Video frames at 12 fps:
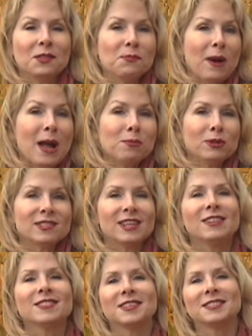The Bible
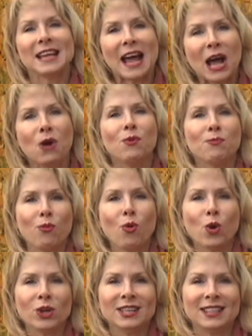tells us how
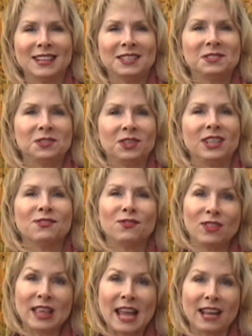important it is to give
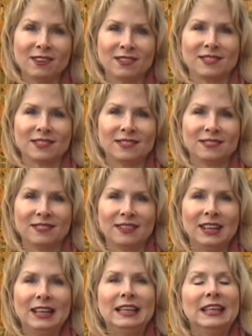thanks.
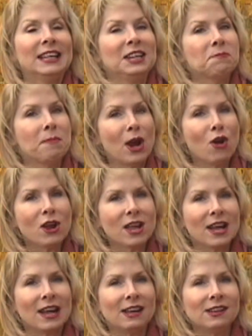In
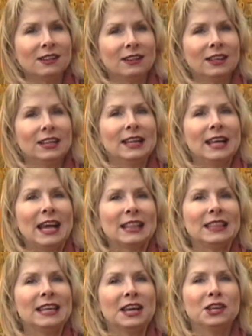America,
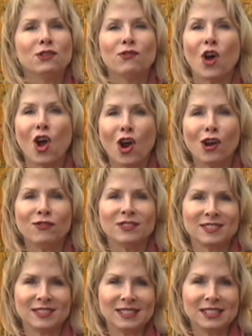at the end of the
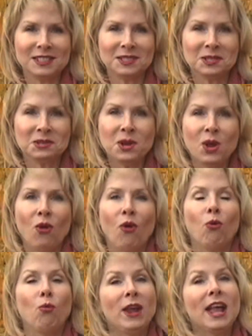harvest season,
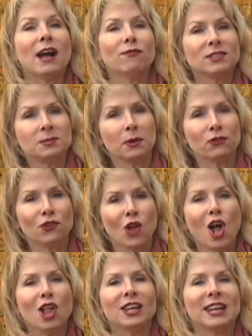we have a special
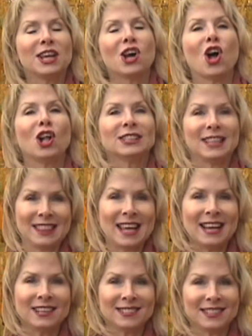holiday called
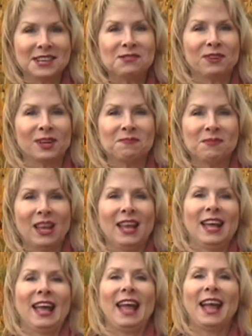Thanksgiving.
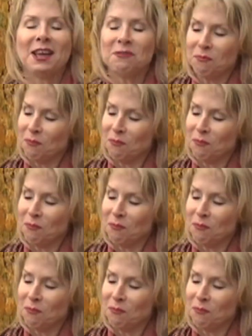And